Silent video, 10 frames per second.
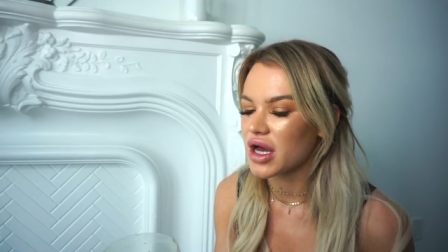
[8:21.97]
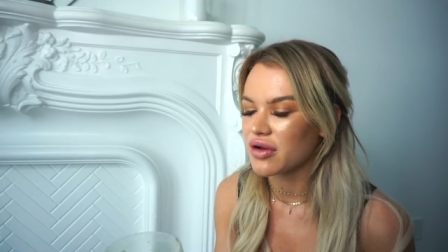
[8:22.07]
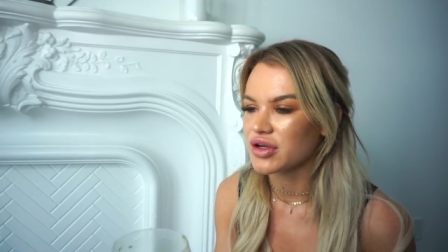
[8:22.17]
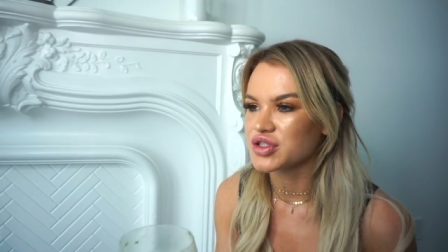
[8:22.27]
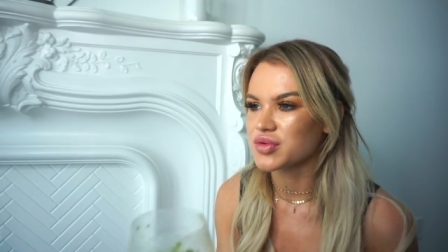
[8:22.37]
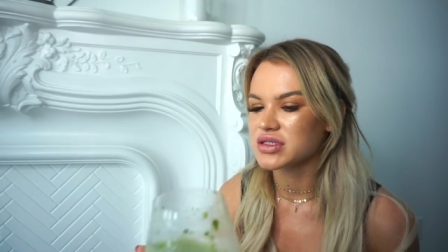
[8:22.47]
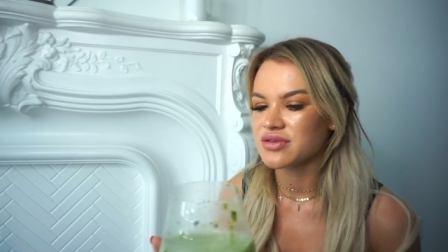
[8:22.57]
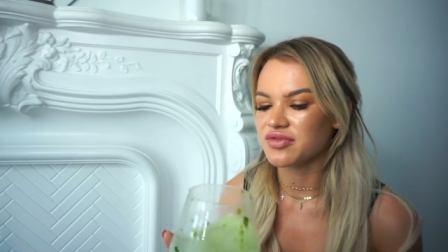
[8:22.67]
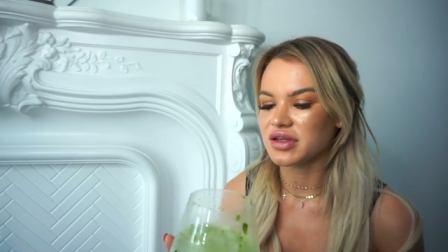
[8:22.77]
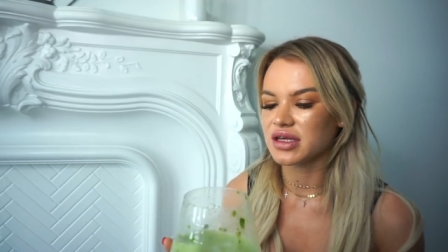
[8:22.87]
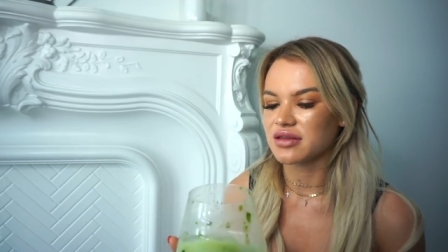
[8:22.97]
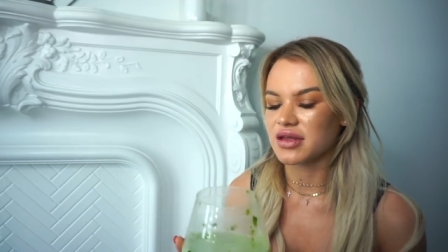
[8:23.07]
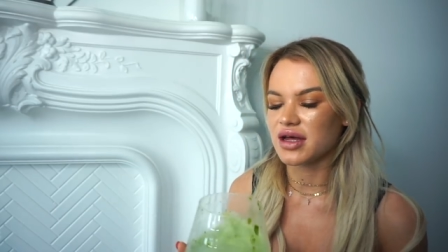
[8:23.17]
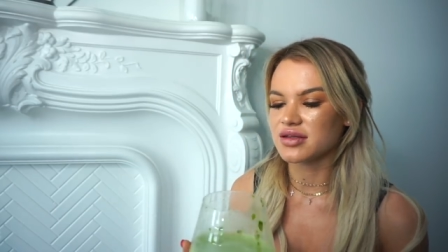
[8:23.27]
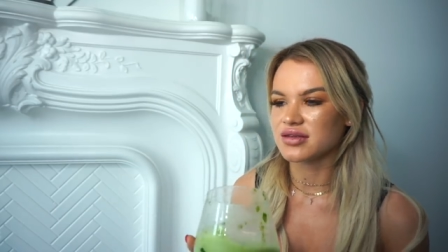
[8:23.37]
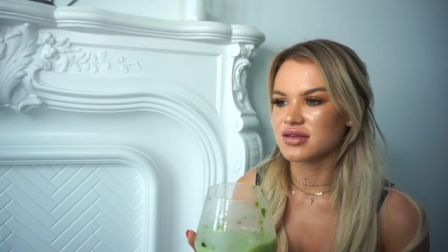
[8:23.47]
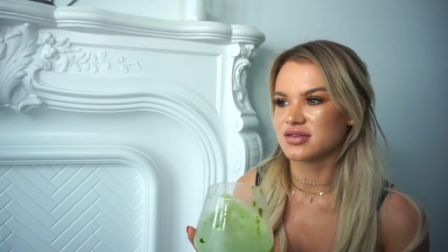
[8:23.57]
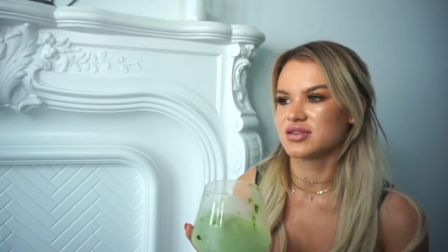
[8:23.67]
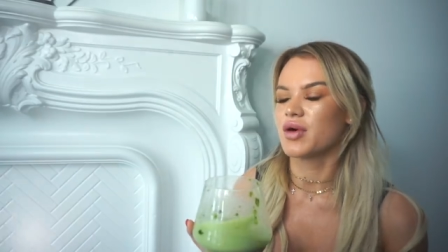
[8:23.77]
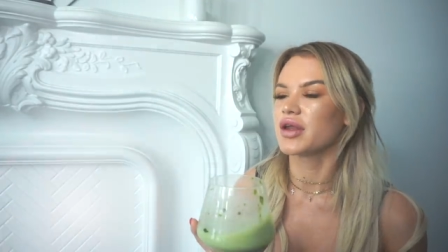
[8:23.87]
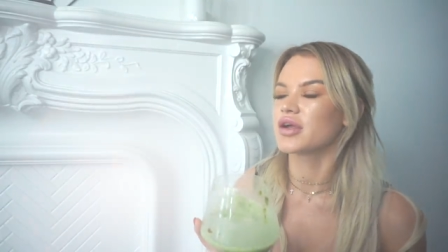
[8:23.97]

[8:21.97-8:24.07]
I don't know, I just wasn't feeling that sweater.